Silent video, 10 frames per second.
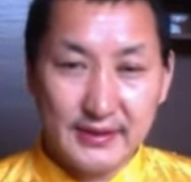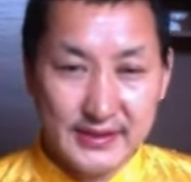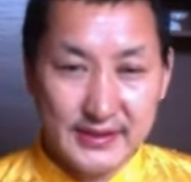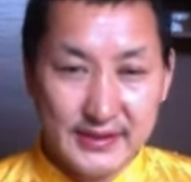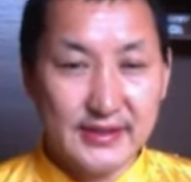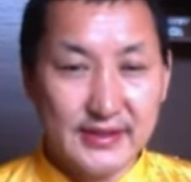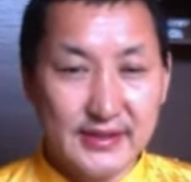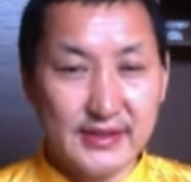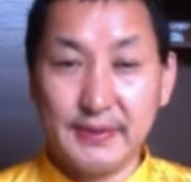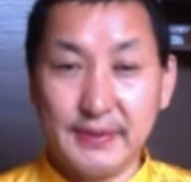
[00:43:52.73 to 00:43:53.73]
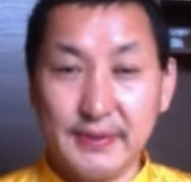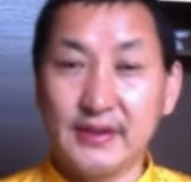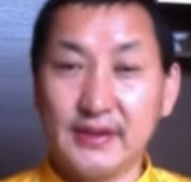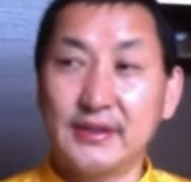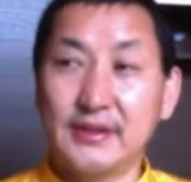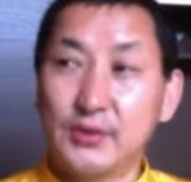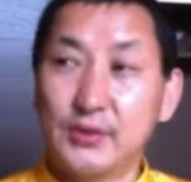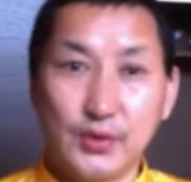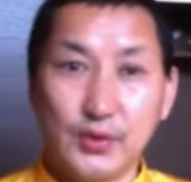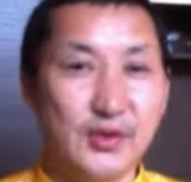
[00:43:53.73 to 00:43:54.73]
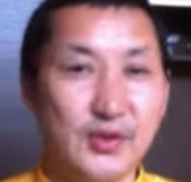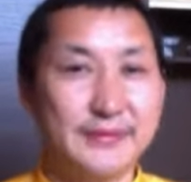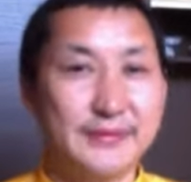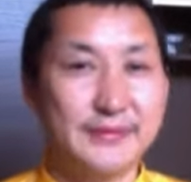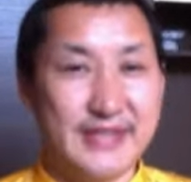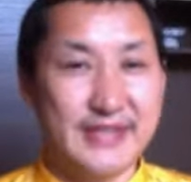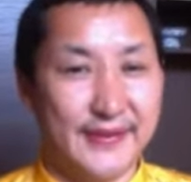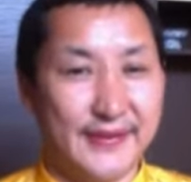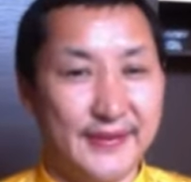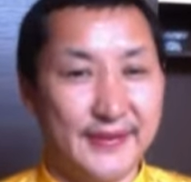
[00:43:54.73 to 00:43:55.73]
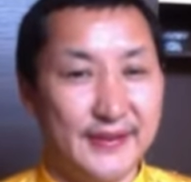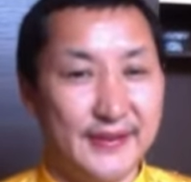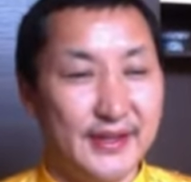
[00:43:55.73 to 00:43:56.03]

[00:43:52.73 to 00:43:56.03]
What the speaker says: the sickness is become the cause of the death.